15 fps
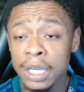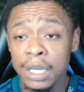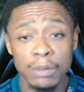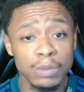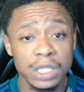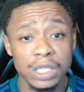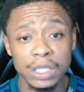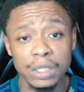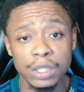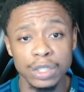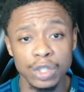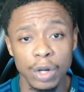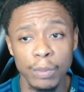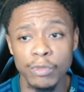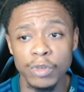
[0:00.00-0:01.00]
And we did the
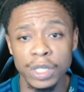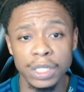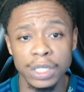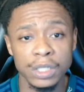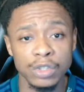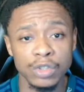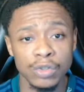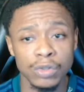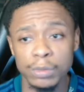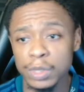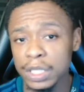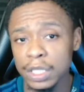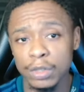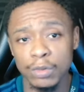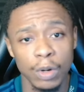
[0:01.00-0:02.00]
job, really and truly. We
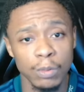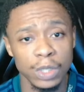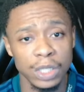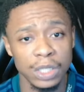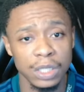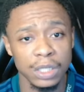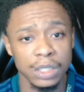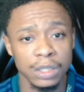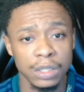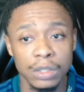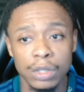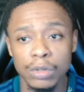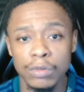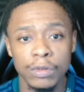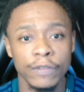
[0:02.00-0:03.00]
did what we needed to
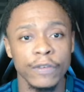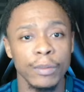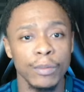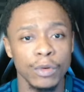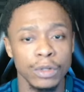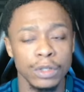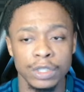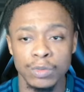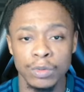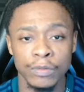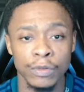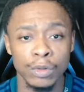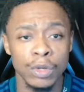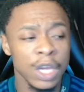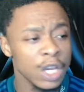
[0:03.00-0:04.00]
do, if I'm honest with
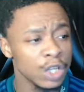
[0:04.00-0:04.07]
you.